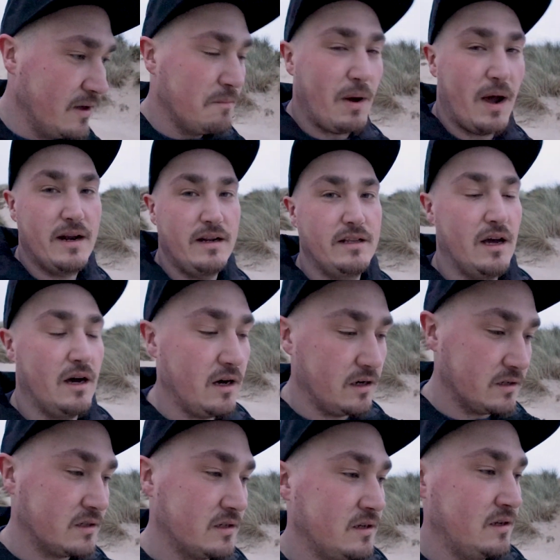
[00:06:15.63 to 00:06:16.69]
Pain in the
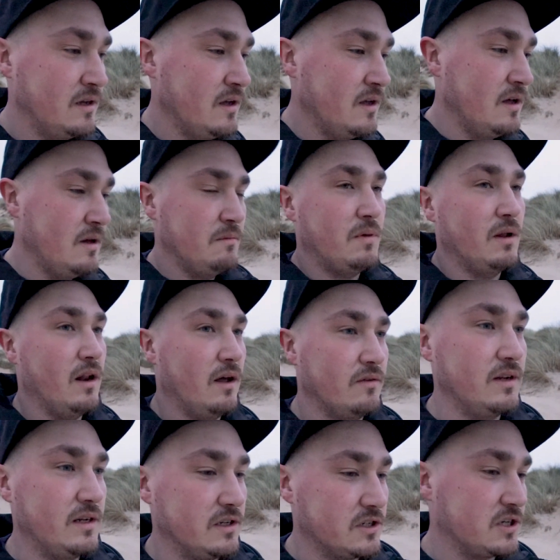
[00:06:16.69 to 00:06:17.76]
arse, but
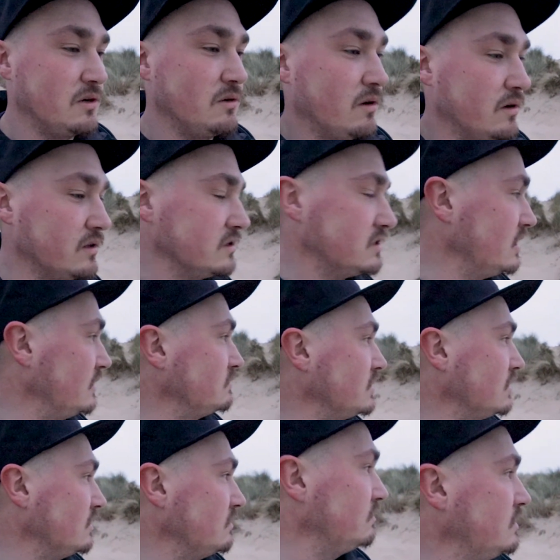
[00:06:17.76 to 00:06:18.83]
lovely to shoot on at the same
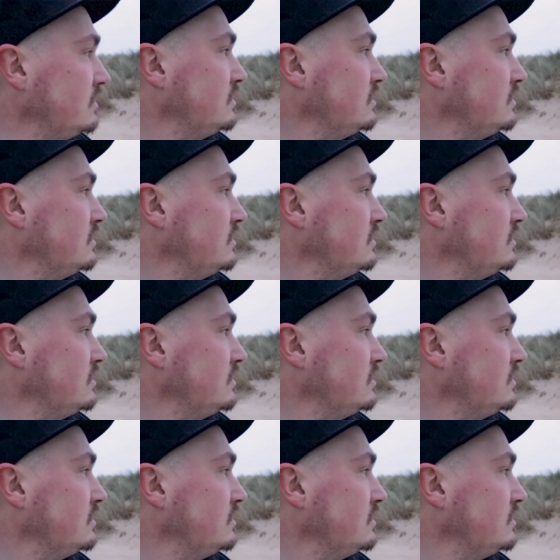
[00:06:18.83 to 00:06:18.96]
time.